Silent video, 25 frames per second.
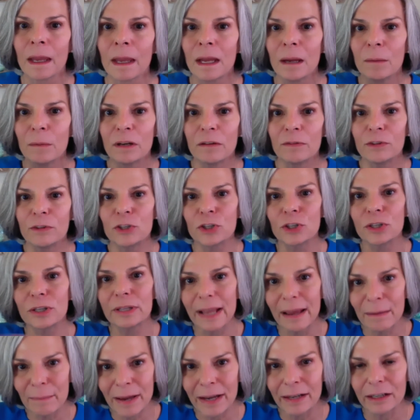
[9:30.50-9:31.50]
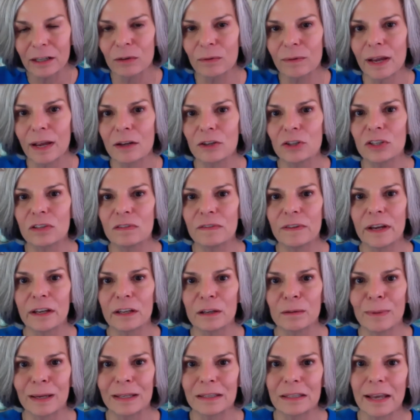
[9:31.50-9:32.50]
But if you turn that back around to
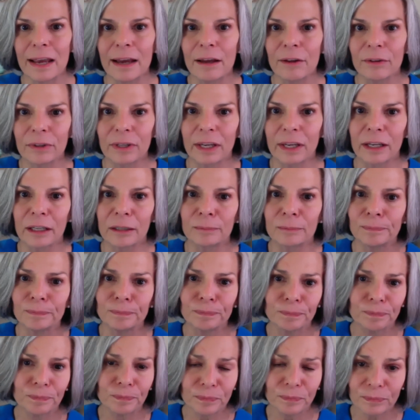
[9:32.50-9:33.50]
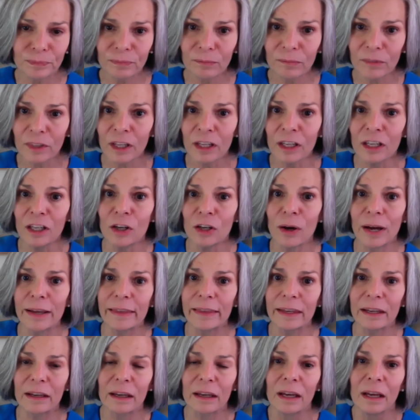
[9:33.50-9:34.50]
value-based healthcare, I
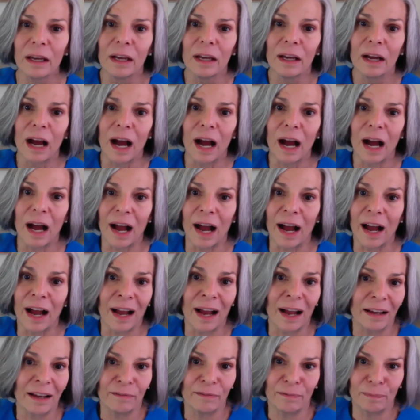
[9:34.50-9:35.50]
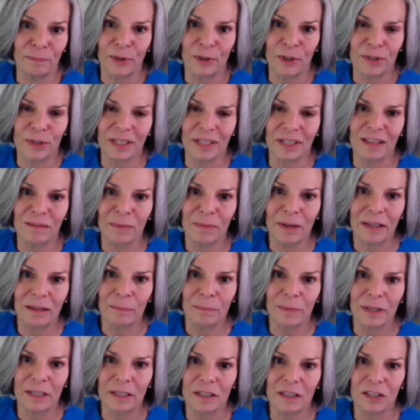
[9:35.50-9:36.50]
think I've personally been a
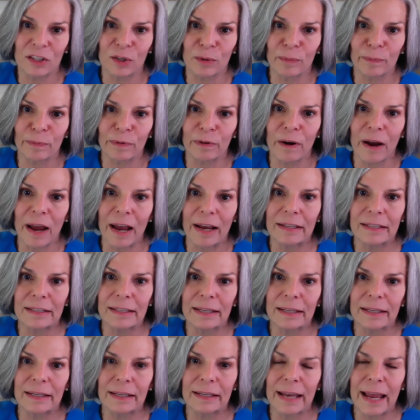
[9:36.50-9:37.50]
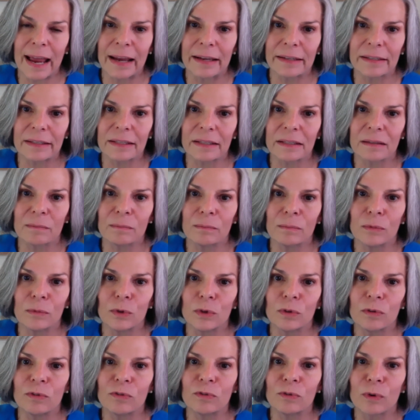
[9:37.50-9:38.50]
bit surprised that it hasn't
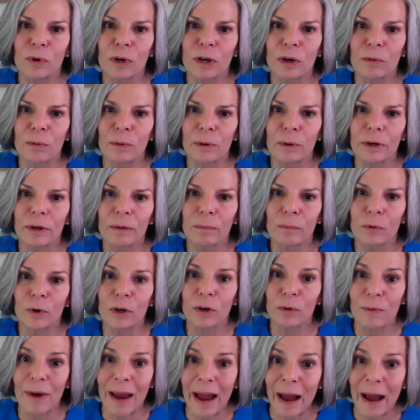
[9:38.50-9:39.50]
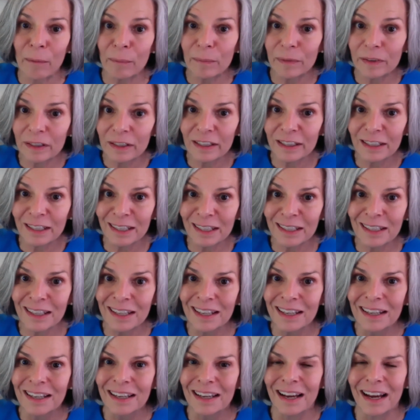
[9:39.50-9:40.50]
moved forward more rapidly.
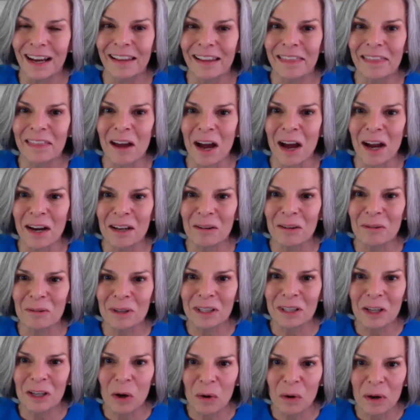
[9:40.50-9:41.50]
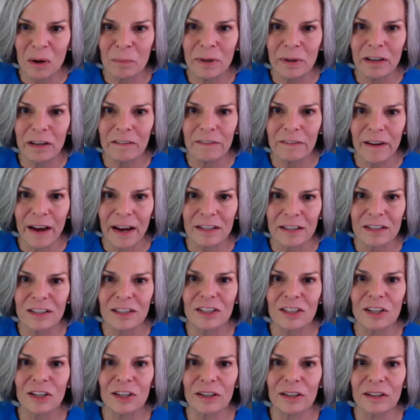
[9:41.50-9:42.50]
I thought it would go a bit
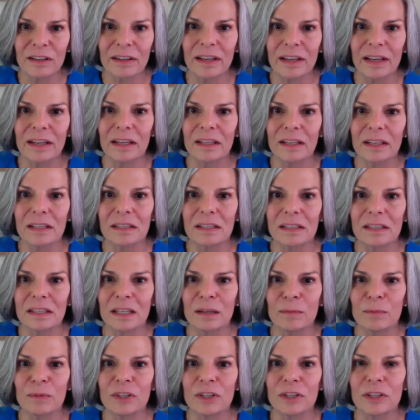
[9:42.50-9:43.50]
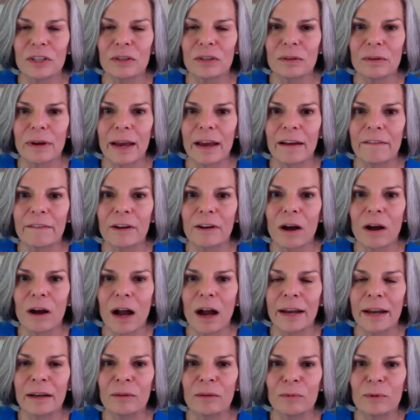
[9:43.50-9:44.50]
faster than it seems to have
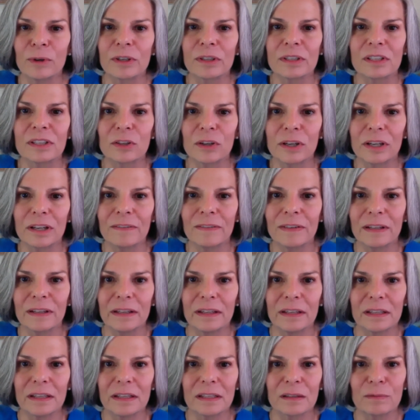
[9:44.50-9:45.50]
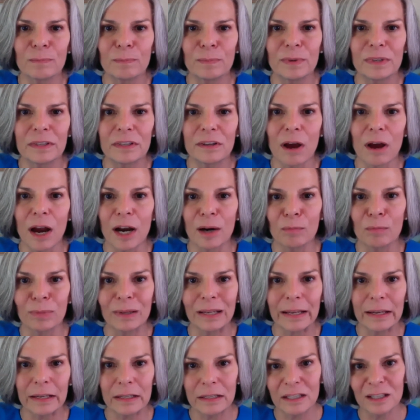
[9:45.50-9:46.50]
gone, and we're sort of in this bizarre
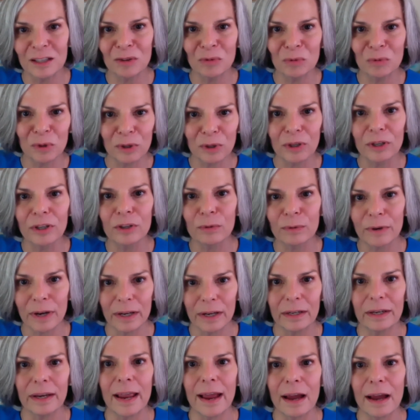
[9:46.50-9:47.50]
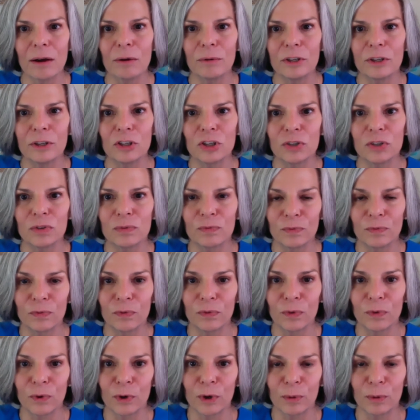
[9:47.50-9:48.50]
blended world right now, which
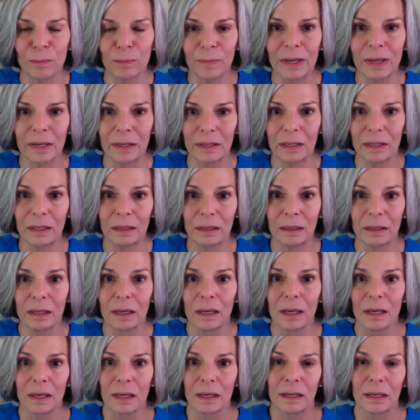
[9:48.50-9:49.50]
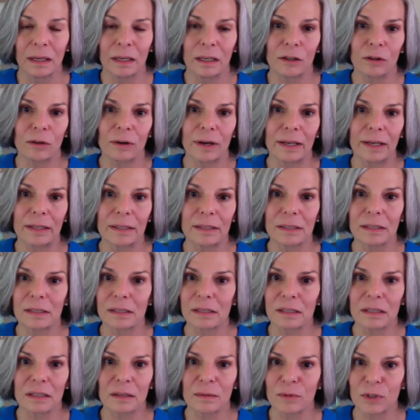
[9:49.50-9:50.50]
for many integrated
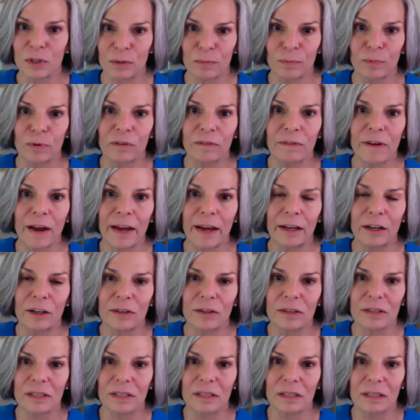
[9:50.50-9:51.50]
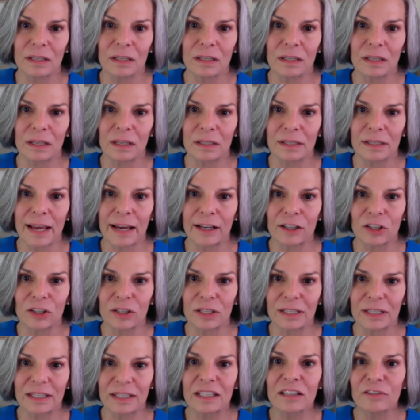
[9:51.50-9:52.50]
systems or providers, it's
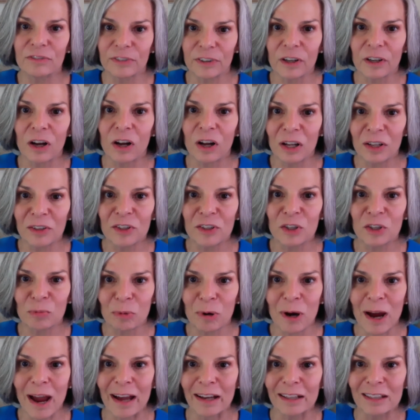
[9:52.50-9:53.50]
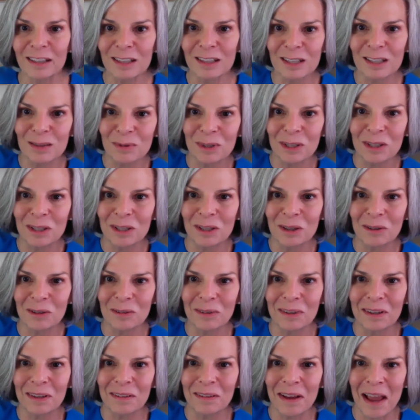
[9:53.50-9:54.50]
actually difficult to practice when you're
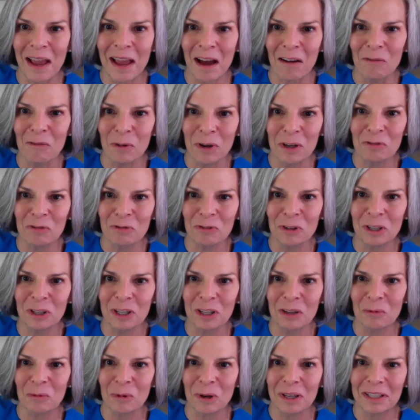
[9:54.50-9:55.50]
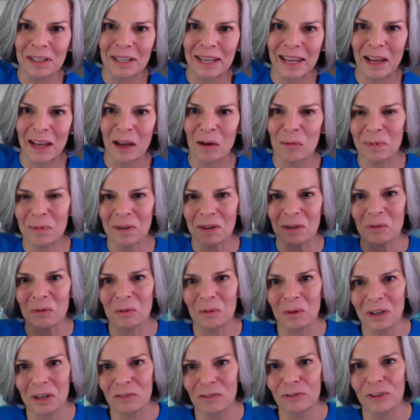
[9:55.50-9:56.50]
have one foot in one camp and
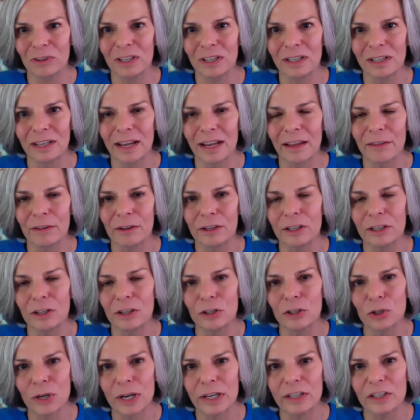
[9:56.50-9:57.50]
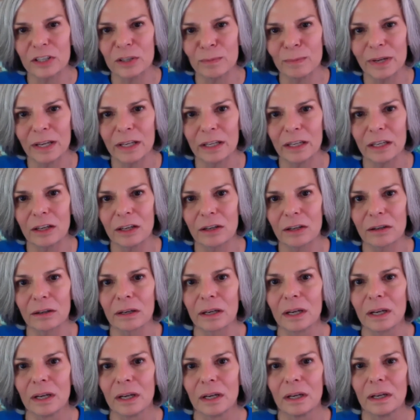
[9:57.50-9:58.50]
one foot in the other, and you're trying to make
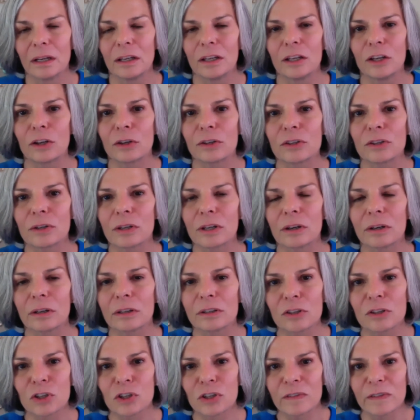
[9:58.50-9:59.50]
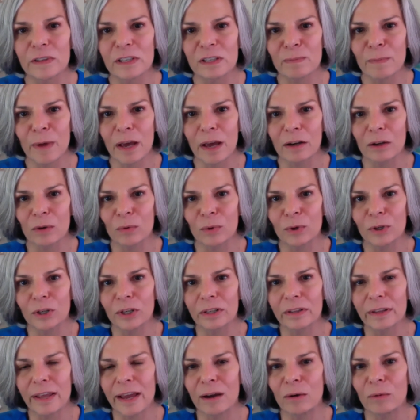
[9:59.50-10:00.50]
your service model work
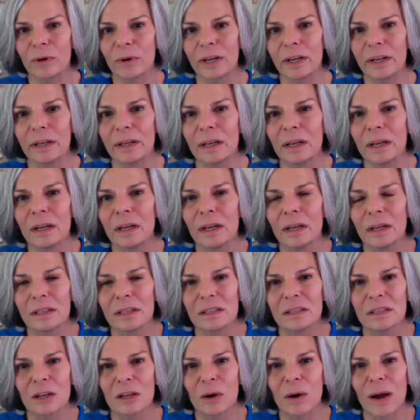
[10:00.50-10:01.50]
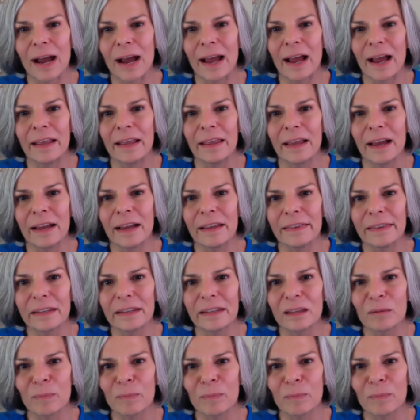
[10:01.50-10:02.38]
that way. So I think the